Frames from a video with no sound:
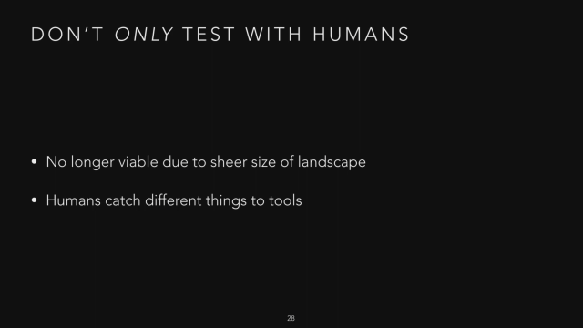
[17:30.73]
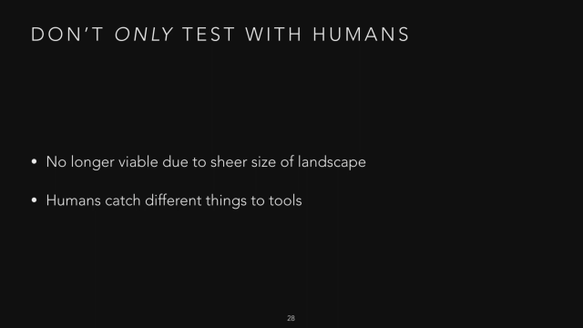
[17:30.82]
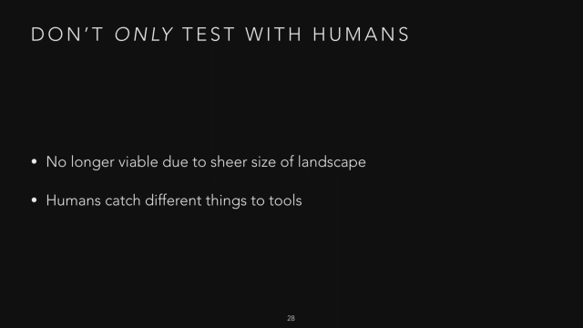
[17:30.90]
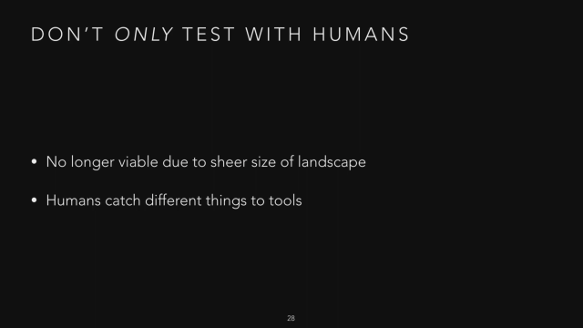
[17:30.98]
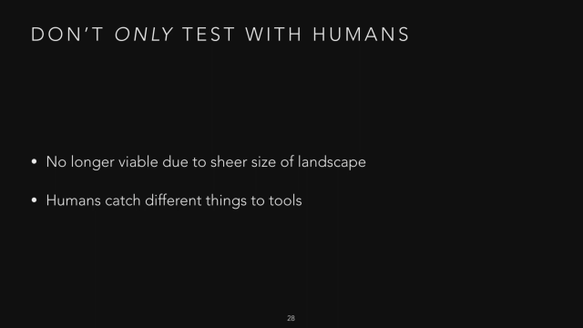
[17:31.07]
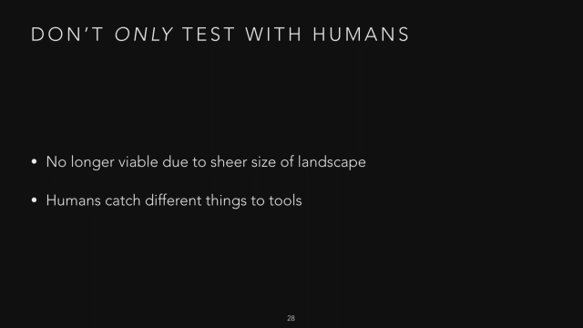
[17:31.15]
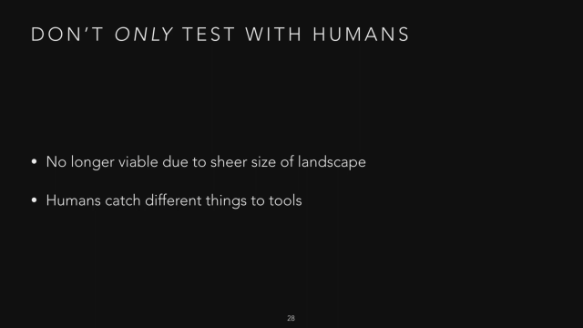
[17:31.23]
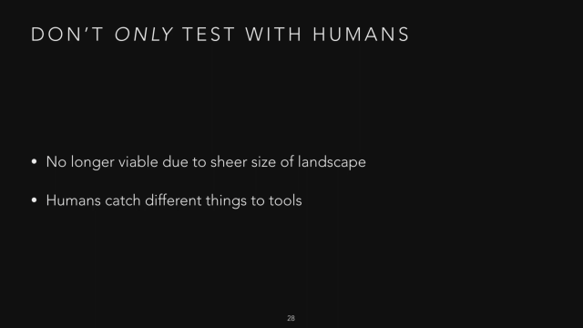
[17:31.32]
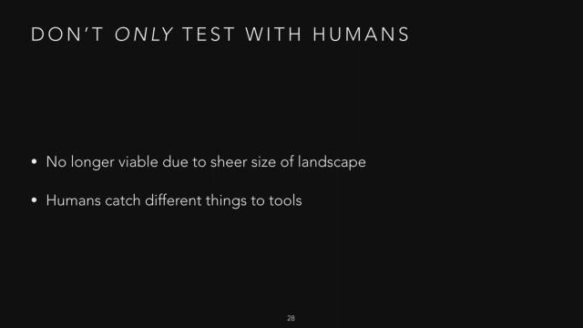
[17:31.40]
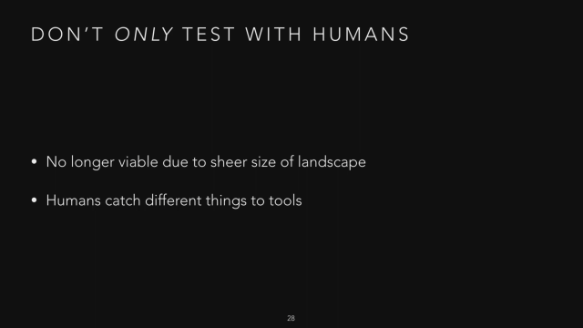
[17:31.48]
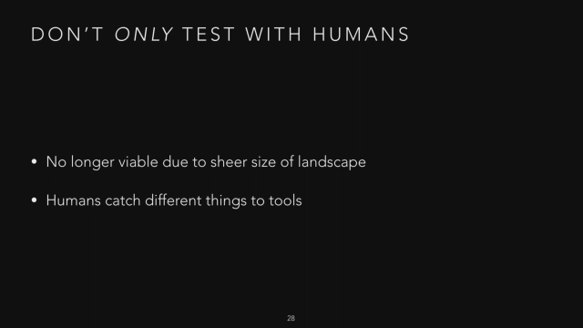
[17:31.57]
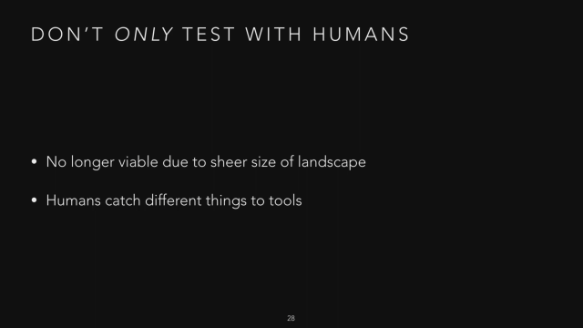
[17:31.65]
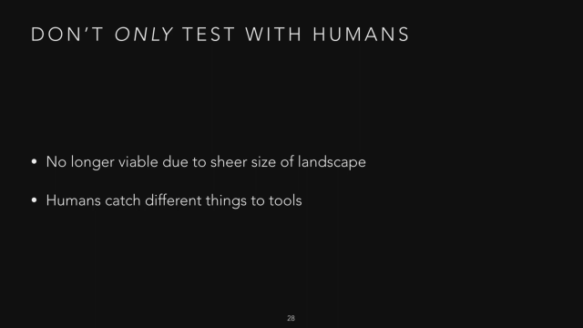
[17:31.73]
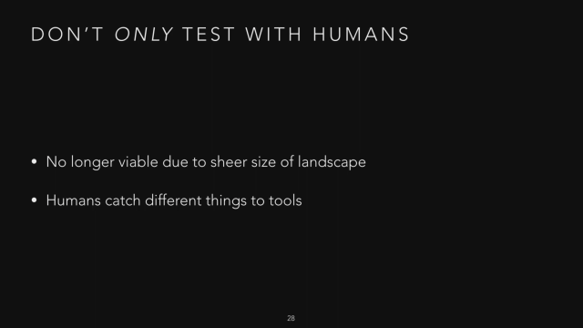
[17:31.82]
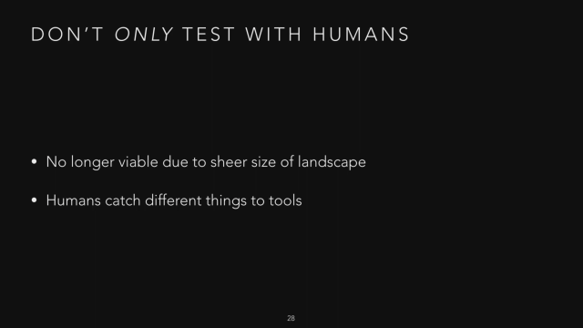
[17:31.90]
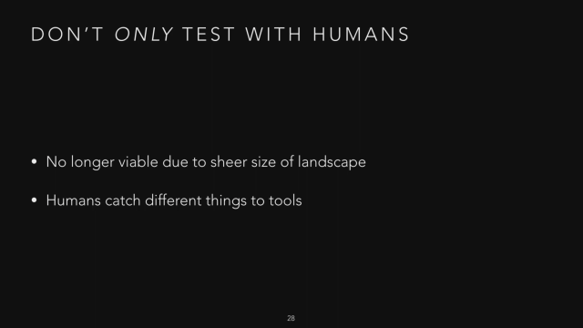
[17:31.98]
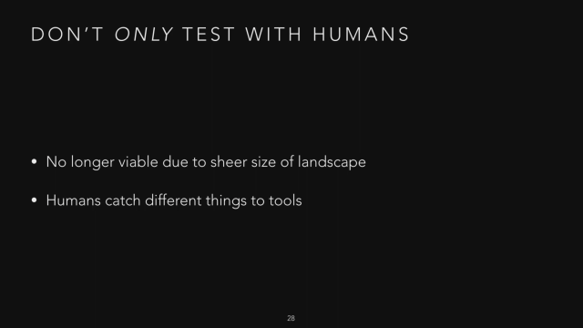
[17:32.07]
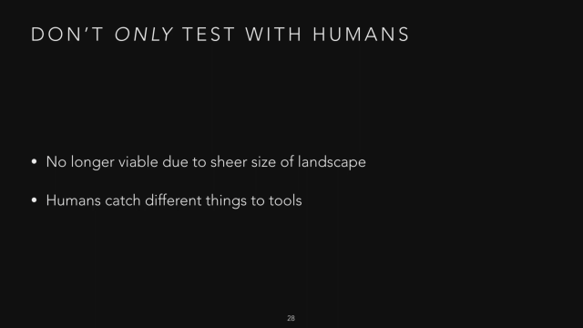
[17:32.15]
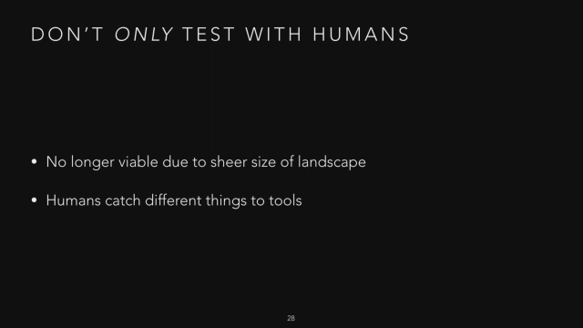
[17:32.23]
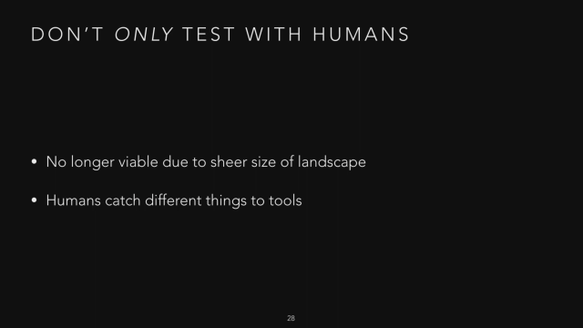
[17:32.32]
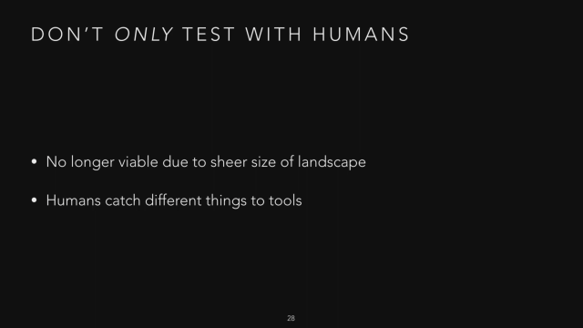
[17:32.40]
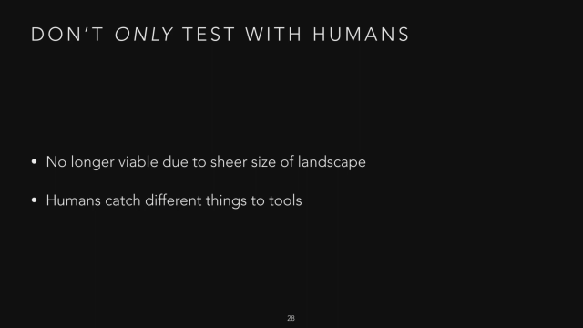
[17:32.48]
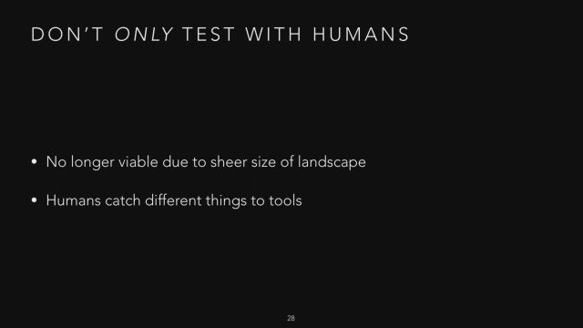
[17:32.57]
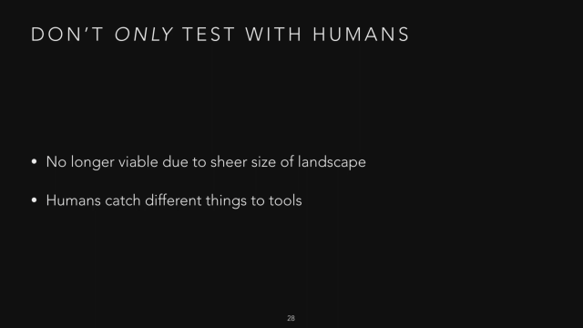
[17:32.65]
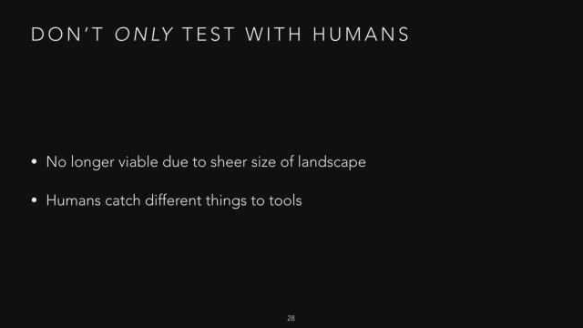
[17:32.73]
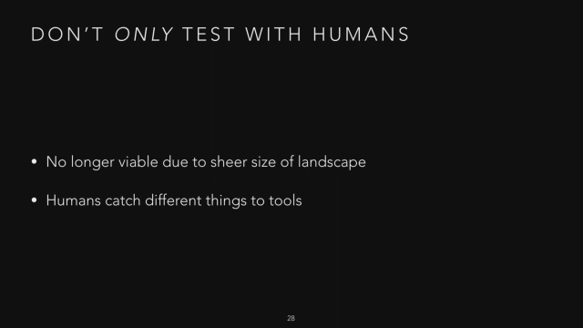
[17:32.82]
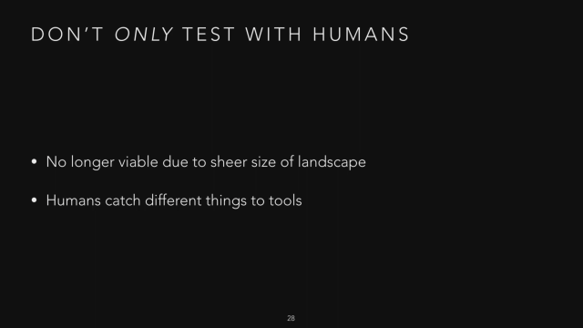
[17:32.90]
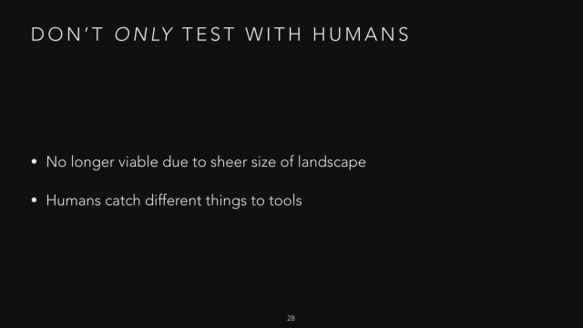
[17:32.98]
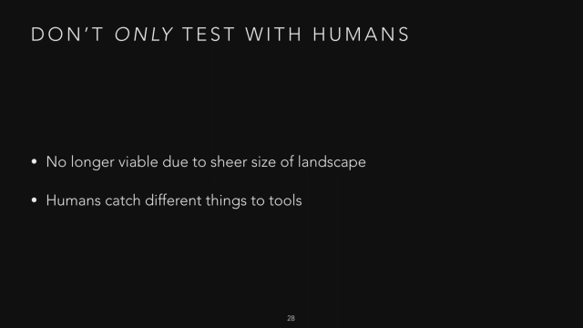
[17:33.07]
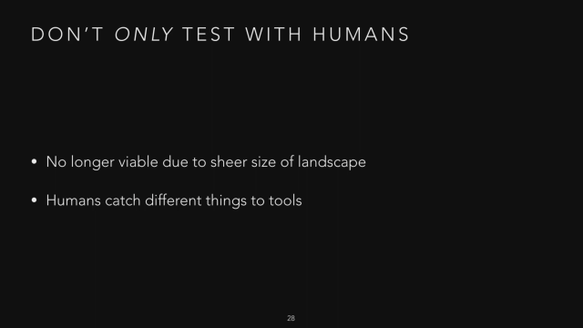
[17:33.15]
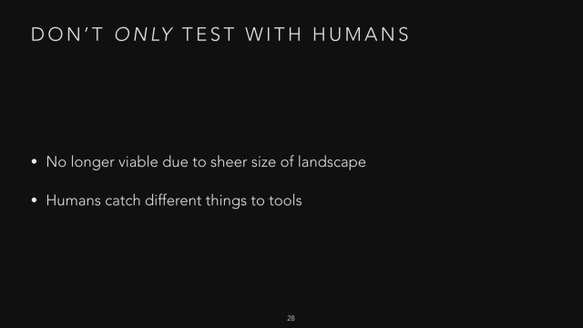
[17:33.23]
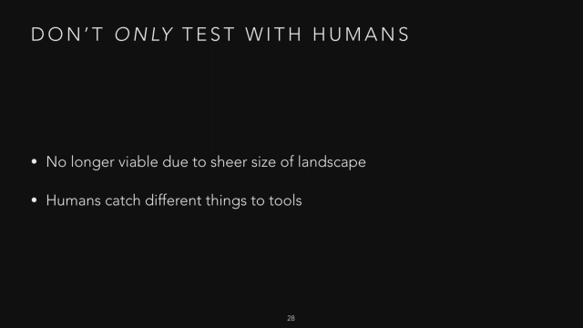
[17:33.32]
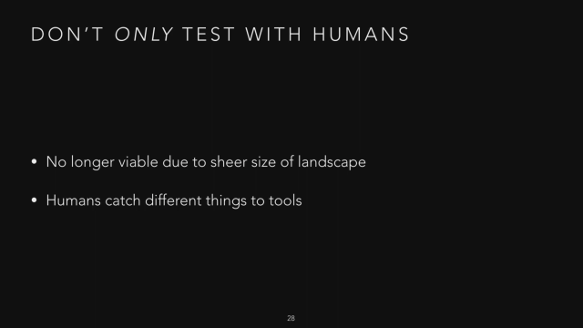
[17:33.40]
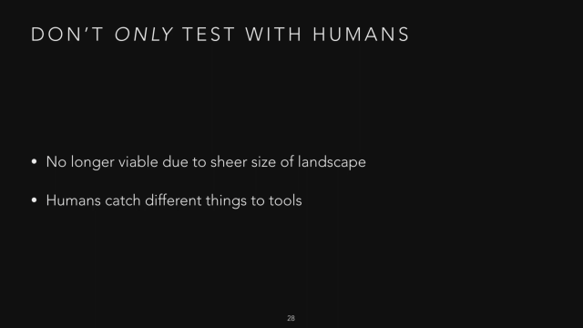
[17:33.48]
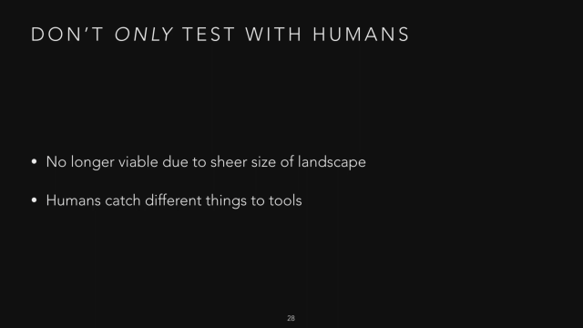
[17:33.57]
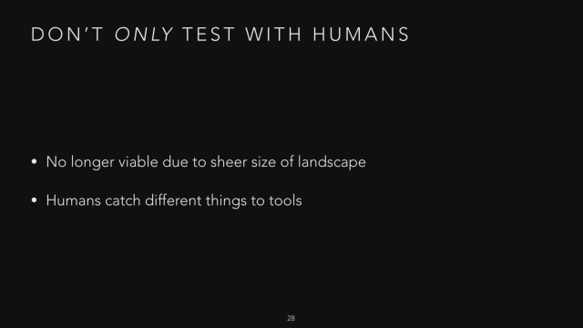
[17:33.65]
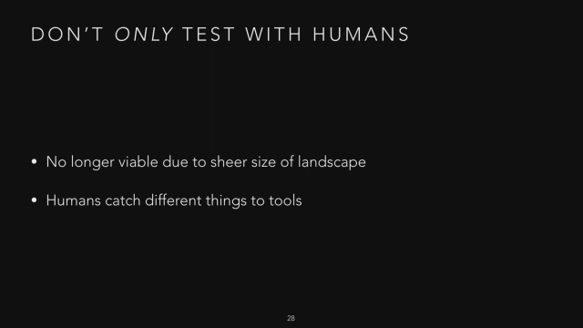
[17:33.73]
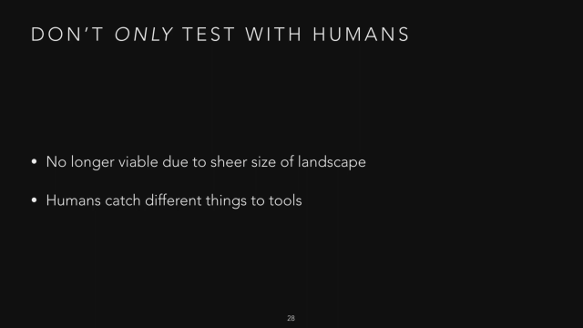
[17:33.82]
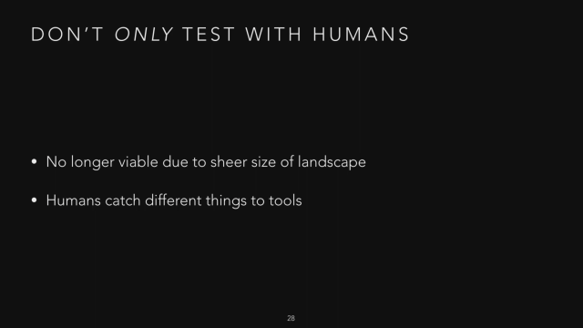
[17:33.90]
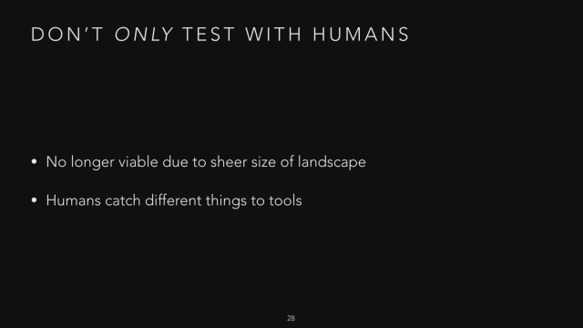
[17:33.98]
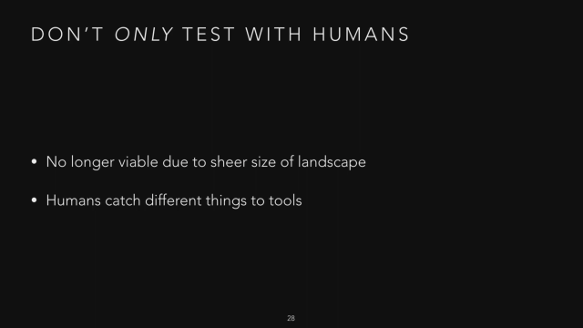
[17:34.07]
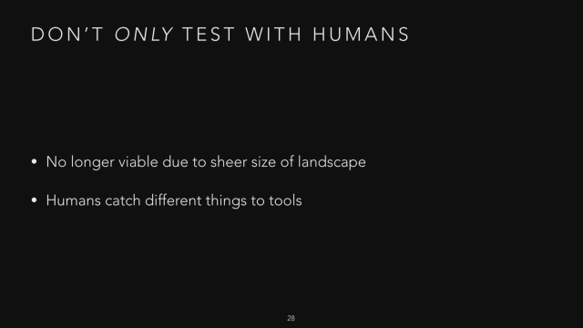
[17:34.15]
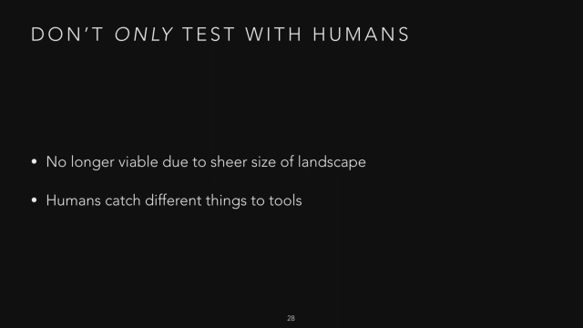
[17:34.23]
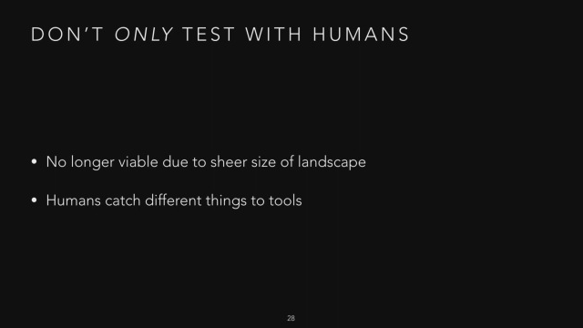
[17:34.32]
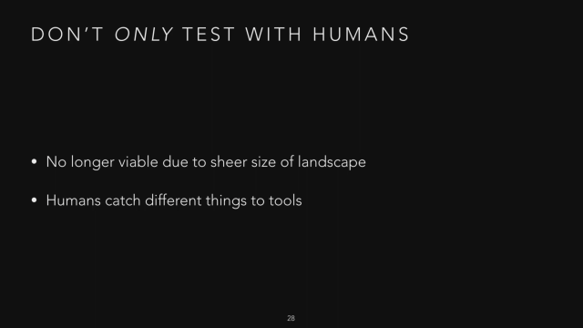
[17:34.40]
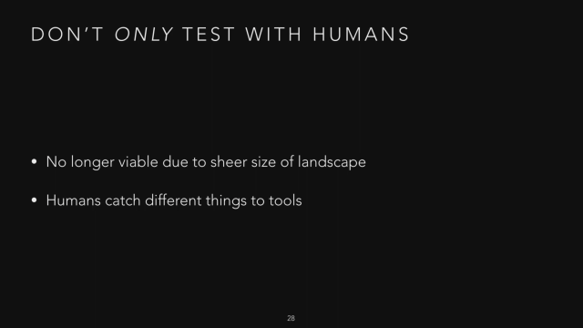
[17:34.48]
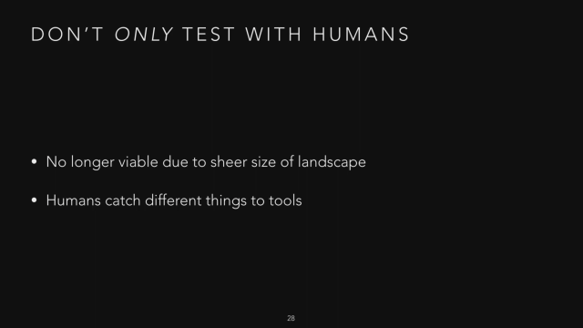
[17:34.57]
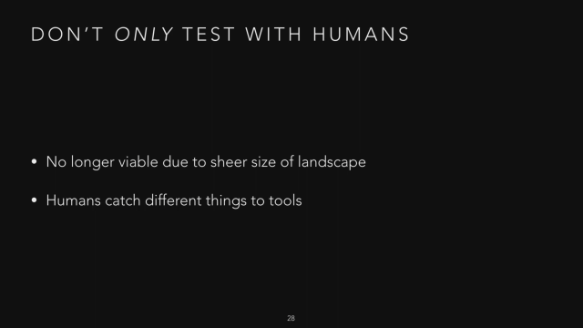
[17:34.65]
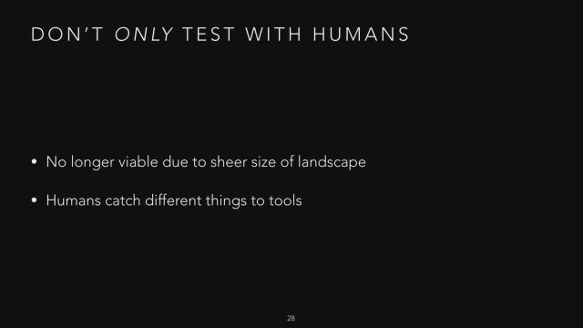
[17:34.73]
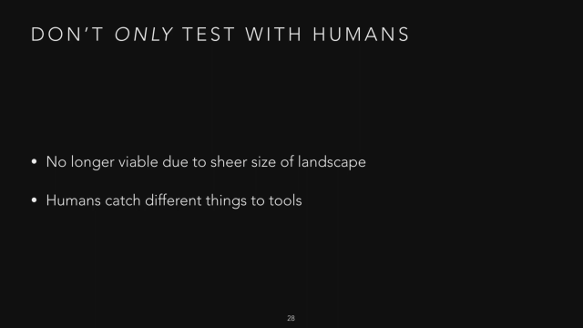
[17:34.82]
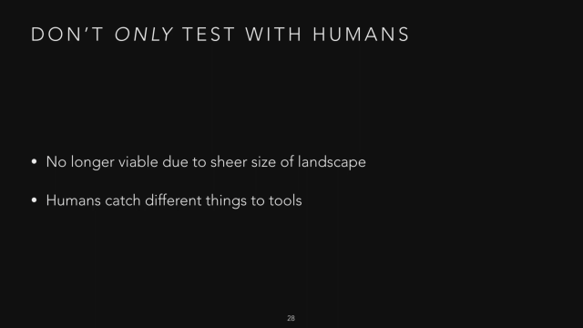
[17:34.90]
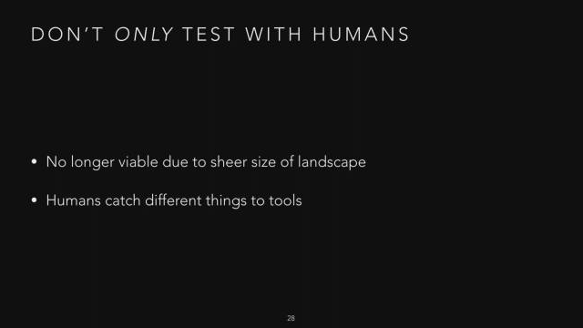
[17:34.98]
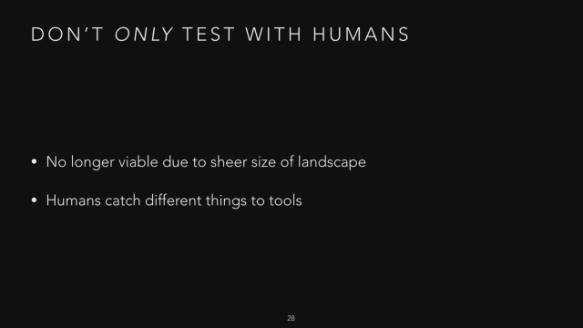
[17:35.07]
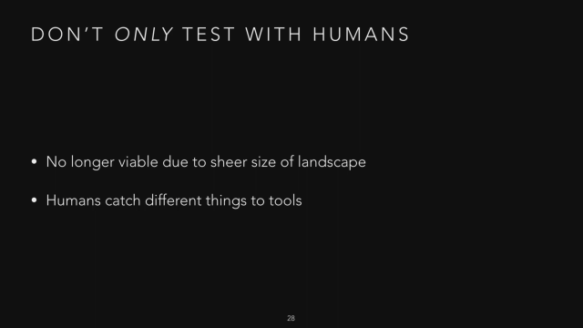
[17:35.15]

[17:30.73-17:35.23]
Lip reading: No face is visible, so there are no lips to read.